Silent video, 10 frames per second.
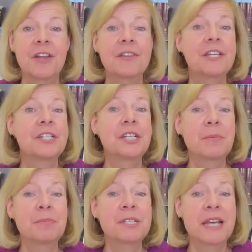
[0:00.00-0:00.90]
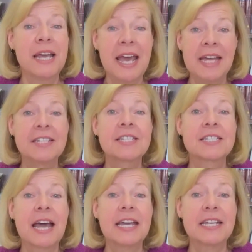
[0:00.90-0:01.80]
called the CHIPS and
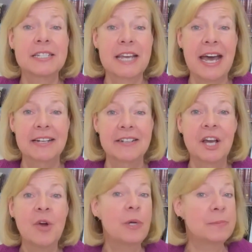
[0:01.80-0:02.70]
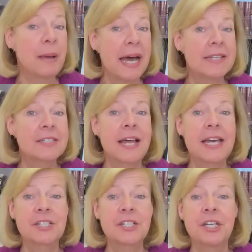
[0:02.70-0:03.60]
Science Act which passed
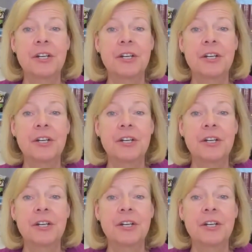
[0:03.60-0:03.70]
last